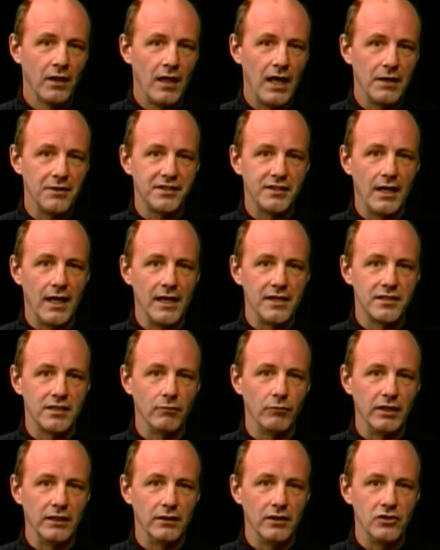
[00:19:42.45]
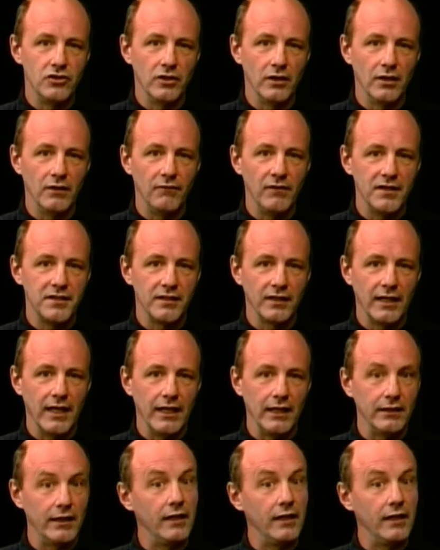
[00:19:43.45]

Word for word: how science and religion investigate a